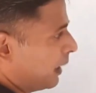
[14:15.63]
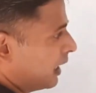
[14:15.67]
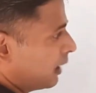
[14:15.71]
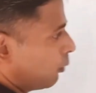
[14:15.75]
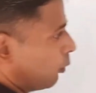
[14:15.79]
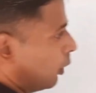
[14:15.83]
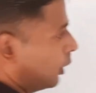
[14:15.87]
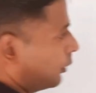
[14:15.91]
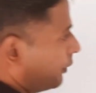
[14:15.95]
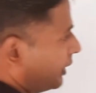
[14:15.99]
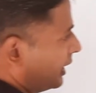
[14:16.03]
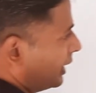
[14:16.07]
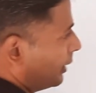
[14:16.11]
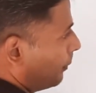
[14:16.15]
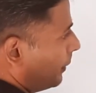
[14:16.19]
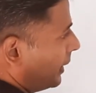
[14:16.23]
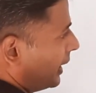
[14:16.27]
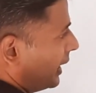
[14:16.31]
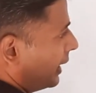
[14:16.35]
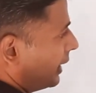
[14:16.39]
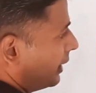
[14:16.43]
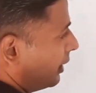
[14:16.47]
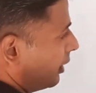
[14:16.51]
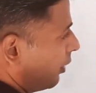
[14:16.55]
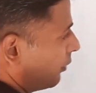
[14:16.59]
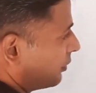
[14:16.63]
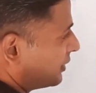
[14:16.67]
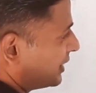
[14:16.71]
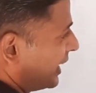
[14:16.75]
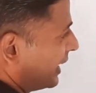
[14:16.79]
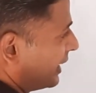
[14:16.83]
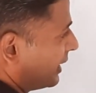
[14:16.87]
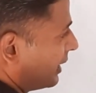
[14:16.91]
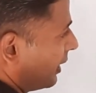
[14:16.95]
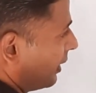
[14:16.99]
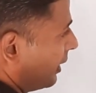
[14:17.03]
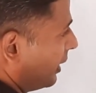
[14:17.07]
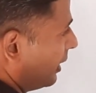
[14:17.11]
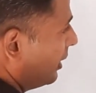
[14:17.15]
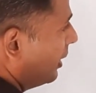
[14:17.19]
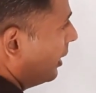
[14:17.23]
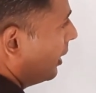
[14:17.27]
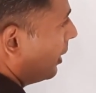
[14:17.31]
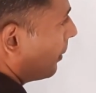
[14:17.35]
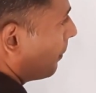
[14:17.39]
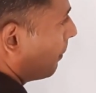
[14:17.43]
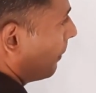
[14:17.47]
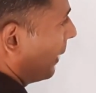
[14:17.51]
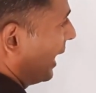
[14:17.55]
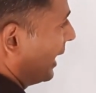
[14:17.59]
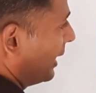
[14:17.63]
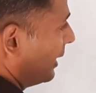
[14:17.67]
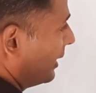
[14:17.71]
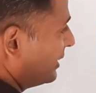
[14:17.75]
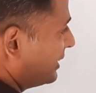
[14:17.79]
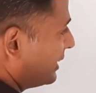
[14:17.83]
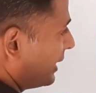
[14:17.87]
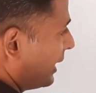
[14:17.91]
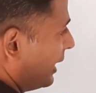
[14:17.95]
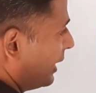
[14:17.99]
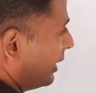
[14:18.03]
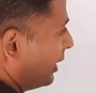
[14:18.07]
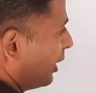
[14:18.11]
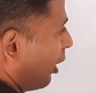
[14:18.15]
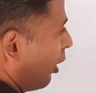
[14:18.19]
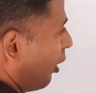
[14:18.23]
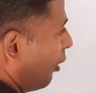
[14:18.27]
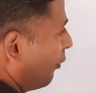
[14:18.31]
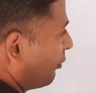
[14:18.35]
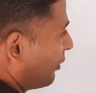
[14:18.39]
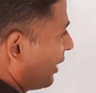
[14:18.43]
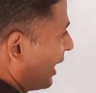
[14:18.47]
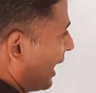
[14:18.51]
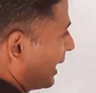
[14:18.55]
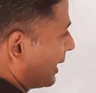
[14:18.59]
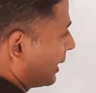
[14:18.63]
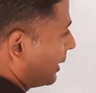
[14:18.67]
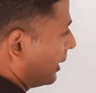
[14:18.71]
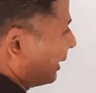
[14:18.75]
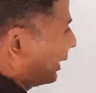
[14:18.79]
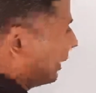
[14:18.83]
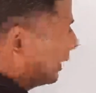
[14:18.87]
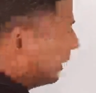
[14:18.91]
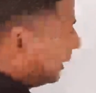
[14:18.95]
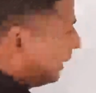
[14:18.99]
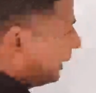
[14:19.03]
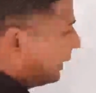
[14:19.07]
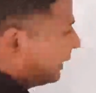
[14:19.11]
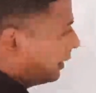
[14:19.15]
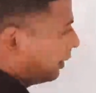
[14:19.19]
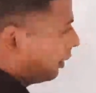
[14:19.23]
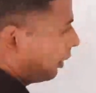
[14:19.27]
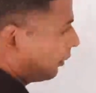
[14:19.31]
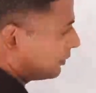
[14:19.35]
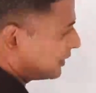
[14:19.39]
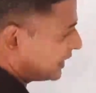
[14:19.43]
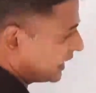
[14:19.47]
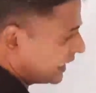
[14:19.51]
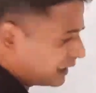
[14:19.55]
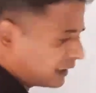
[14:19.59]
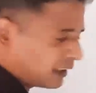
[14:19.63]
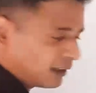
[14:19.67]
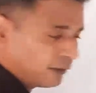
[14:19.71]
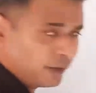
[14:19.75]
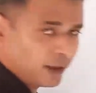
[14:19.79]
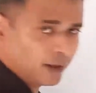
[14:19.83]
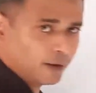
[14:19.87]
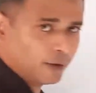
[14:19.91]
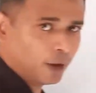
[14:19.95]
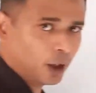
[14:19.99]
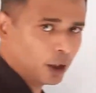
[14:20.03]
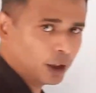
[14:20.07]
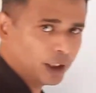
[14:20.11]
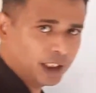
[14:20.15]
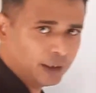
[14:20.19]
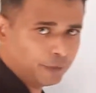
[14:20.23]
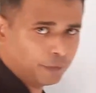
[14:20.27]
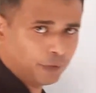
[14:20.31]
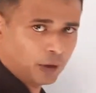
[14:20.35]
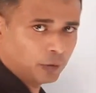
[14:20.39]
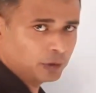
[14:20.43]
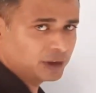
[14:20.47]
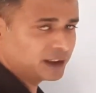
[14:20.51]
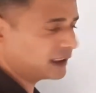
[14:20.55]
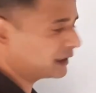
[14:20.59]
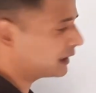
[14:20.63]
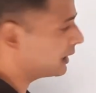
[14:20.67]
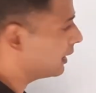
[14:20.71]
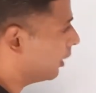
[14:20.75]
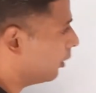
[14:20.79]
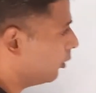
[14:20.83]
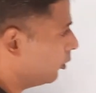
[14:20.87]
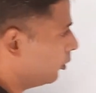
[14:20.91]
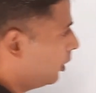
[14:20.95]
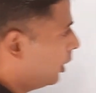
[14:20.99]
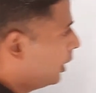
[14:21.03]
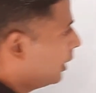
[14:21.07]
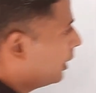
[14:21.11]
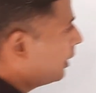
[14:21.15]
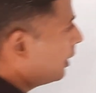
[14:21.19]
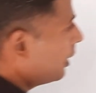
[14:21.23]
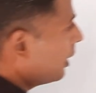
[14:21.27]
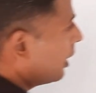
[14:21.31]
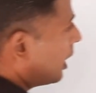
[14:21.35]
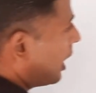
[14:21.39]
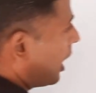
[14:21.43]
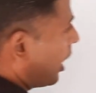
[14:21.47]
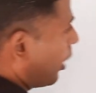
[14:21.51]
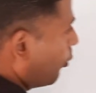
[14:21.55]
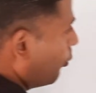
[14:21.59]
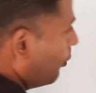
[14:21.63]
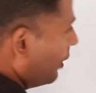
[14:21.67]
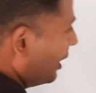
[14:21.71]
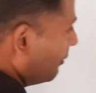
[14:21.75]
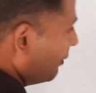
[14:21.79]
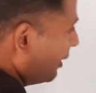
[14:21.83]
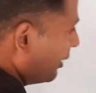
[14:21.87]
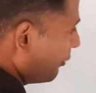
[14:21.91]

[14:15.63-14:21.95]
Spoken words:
part, what will it be? Area of sector minus area of triangle. Area of sector we have already found just now. How will